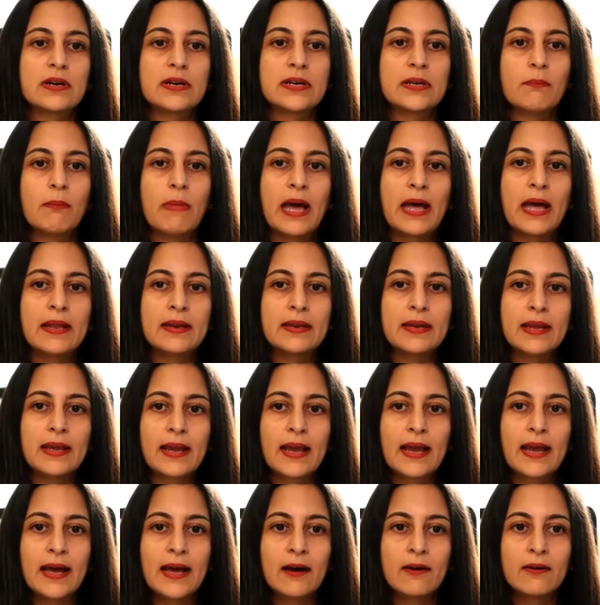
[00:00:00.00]
demanding
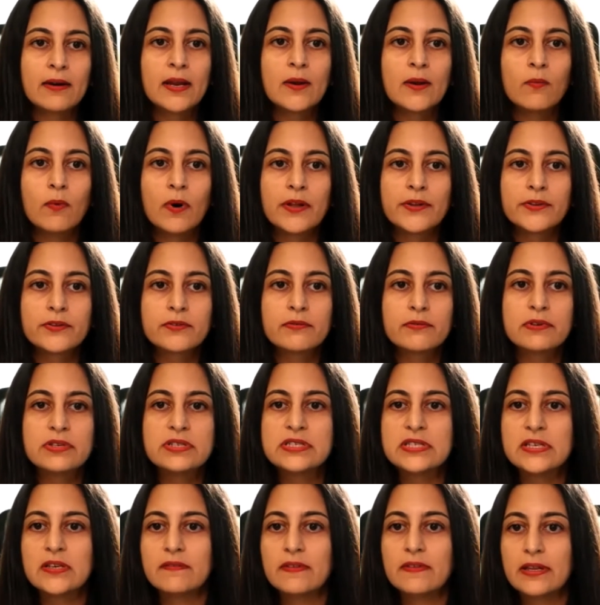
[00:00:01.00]
how they want to
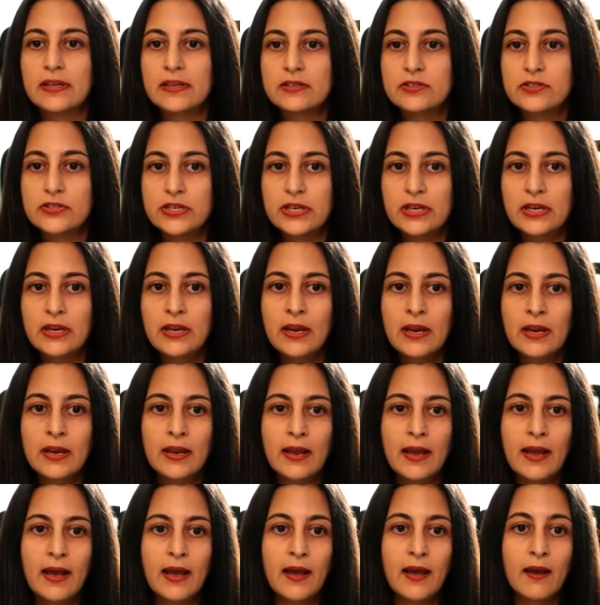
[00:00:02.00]
receive LNG,
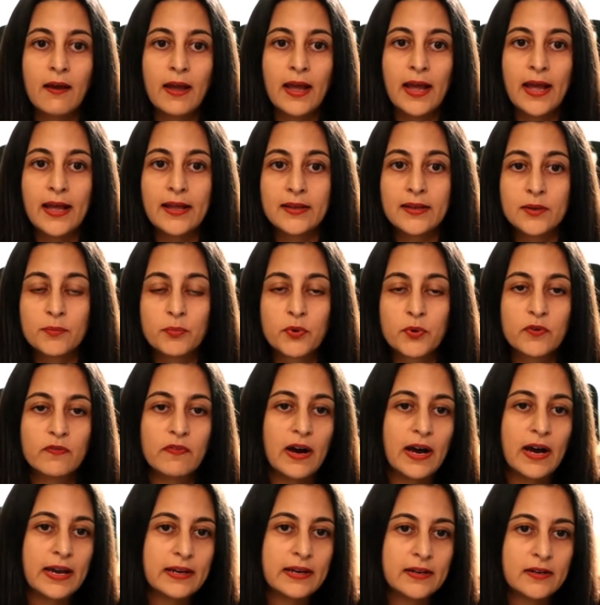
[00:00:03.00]
and the
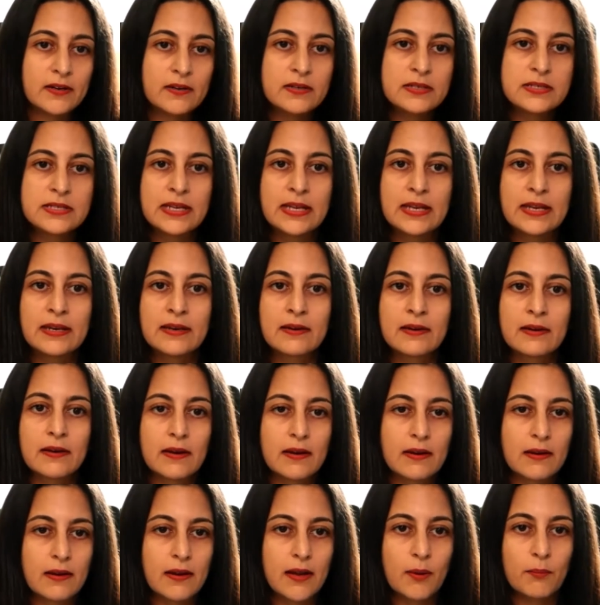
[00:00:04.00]
providers and
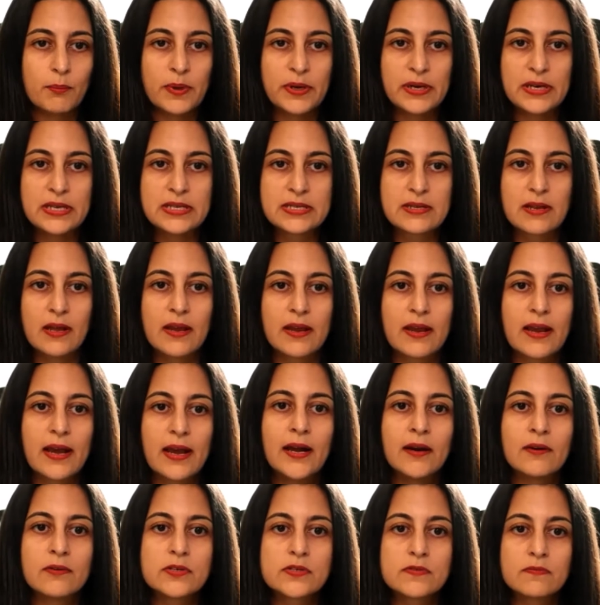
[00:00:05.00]
companies like
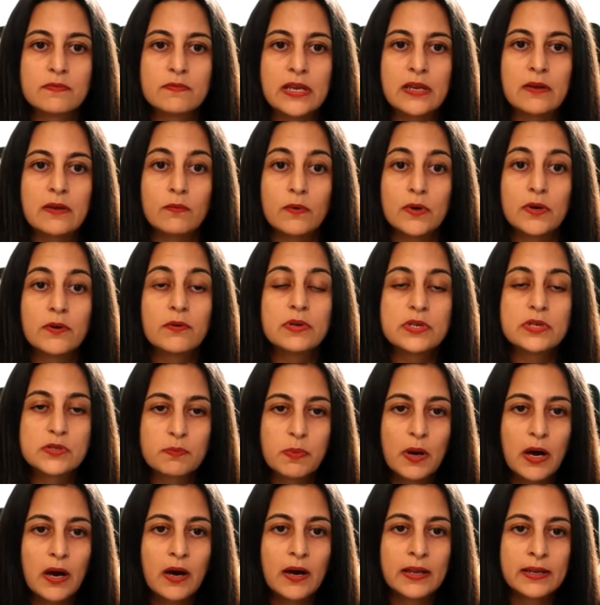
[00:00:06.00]
ours, we
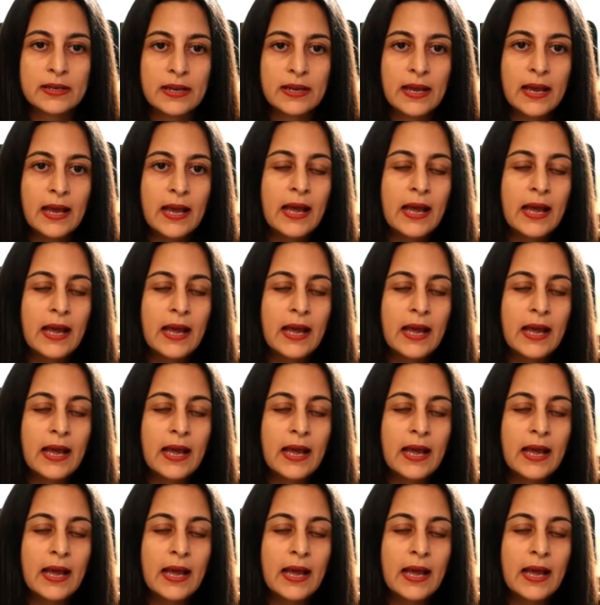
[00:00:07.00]
respond.